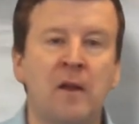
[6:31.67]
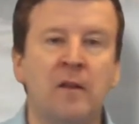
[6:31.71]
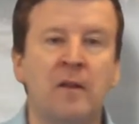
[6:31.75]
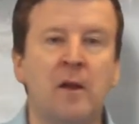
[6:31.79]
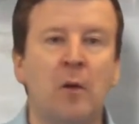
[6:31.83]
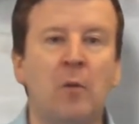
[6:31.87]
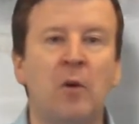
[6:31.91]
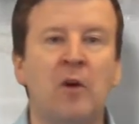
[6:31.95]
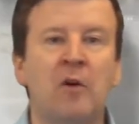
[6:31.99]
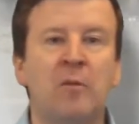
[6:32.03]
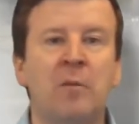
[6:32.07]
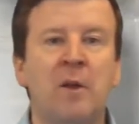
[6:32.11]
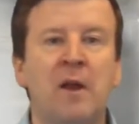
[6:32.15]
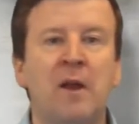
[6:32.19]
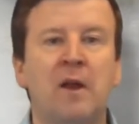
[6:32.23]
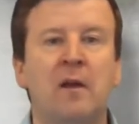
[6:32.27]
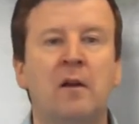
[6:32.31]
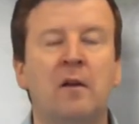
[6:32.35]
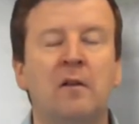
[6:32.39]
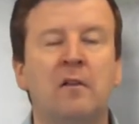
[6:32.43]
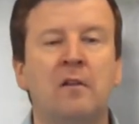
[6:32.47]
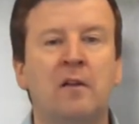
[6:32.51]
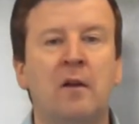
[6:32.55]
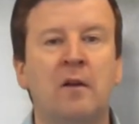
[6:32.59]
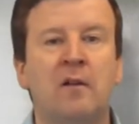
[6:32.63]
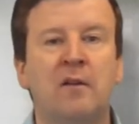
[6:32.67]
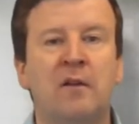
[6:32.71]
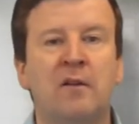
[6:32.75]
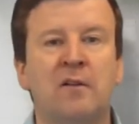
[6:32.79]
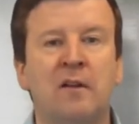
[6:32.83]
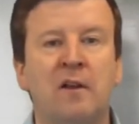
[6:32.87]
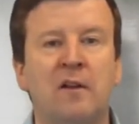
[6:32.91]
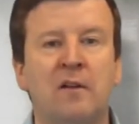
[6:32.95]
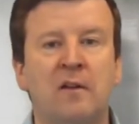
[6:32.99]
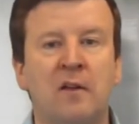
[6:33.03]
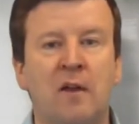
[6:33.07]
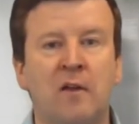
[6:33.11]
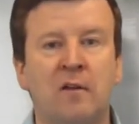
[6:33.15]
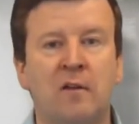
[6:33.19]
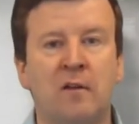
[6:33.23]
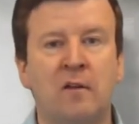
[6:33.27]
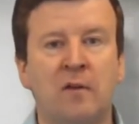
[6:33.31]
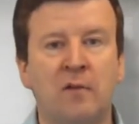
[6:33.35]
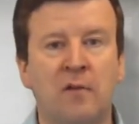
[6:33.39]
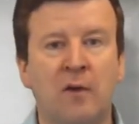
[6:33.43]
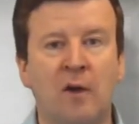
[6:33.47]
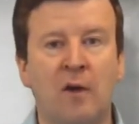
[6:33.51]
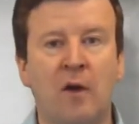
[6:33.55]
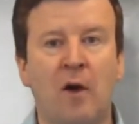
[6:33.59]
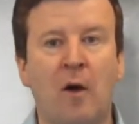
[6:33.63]
there would have been conducive
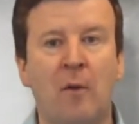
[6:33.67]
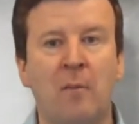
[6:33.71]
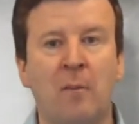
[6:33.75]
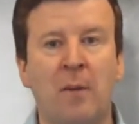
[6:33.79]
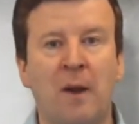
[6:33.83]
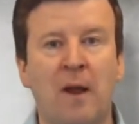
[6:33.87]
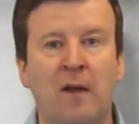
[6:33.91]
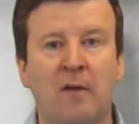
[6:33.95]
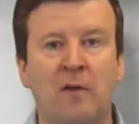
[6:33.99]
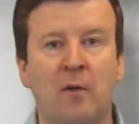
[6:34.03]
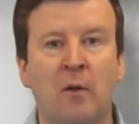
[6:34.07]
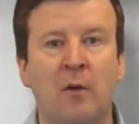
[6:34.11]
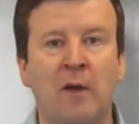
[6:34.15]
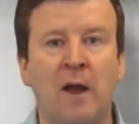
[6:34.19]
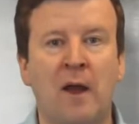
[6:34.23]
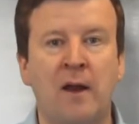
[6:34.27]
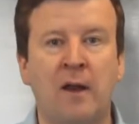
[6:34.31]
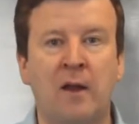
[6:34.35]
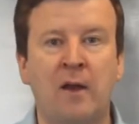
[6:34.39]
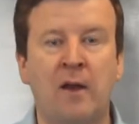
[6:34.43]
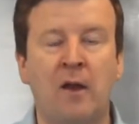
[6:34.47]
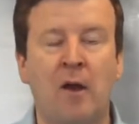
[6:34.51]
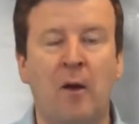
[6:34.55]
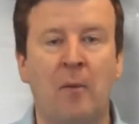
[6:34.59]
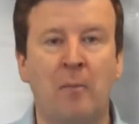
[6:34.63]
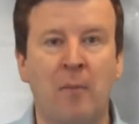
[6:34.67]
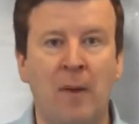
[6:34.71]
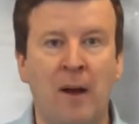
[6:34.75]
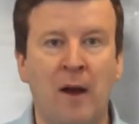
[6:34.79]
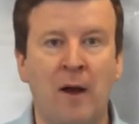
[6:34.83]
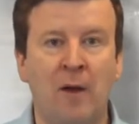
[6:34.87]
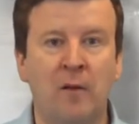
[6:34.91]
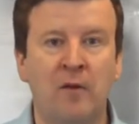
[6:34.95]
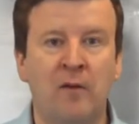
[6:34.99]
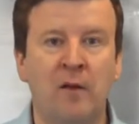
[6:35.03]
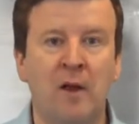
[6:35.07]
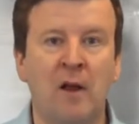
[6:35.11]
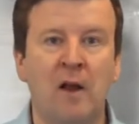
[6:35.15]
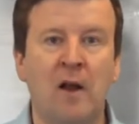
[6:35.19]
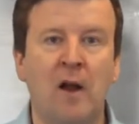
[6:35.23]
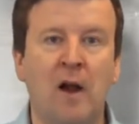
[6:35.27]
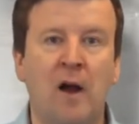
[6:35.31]
conditions for complex organic compounds,